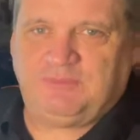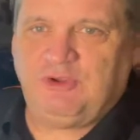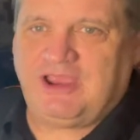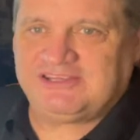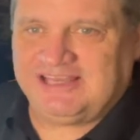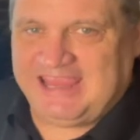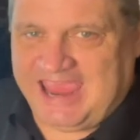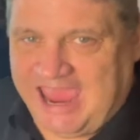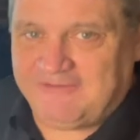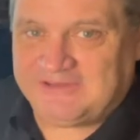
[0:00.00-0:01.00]
You actually
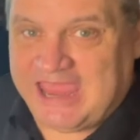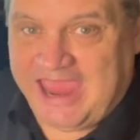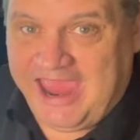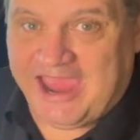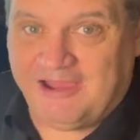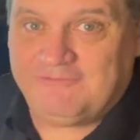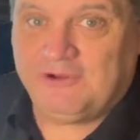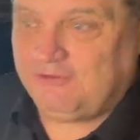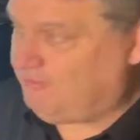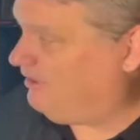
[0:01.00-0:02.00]
have to have
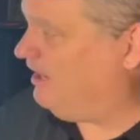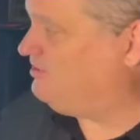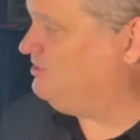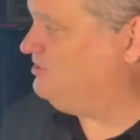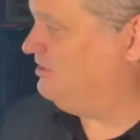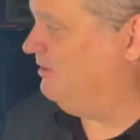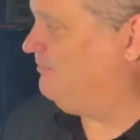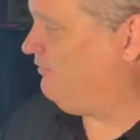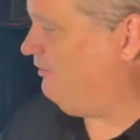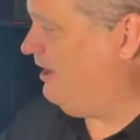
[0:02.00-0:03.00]
relationship,
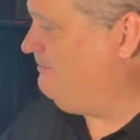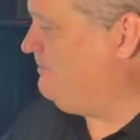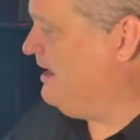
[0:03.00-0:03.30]
right?